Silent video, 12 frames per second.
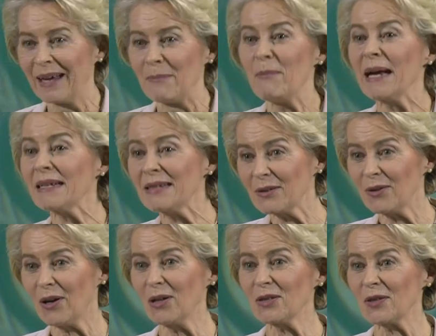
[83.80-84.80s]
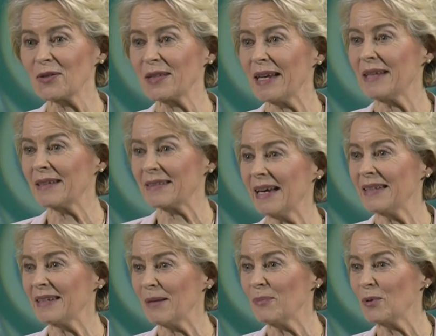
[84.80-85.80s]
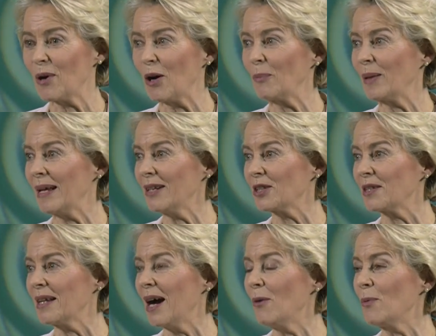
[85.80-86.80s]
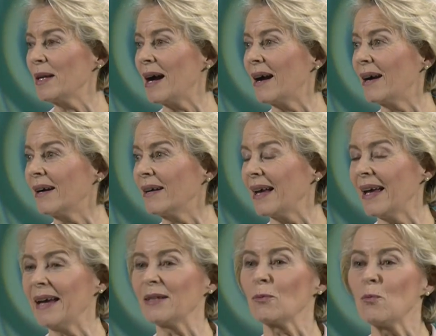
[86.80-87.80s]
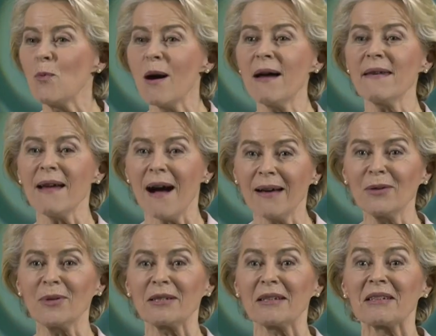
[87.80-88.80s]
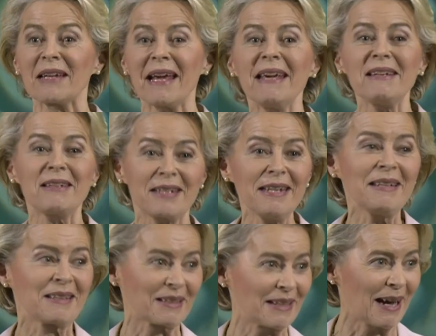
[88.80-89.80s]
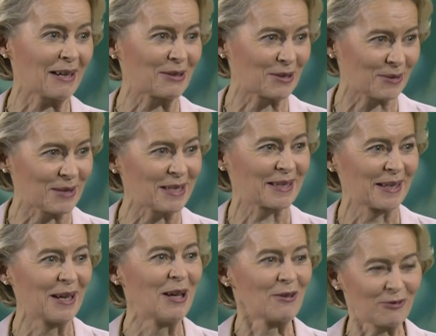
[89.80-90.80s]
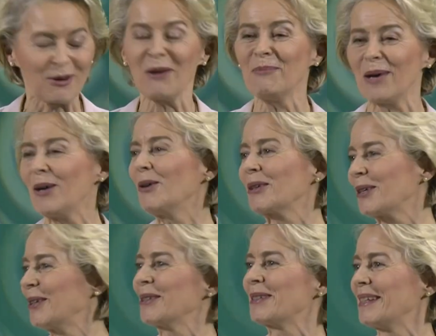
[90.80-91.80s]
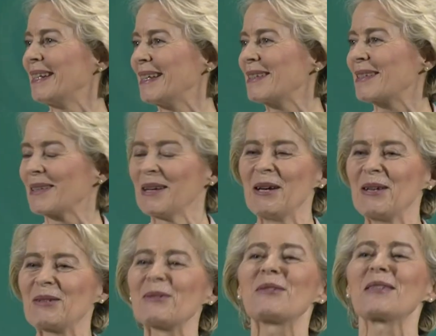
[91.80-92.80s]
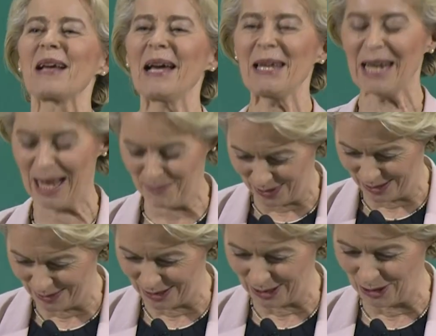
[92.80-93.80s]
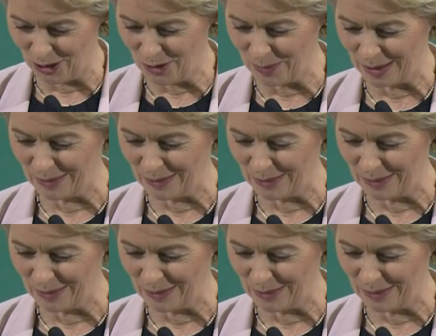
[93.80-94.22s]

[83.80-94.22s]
Mexico also signed up to our pledge. Now we are at 118 countries from all continents to sign up the global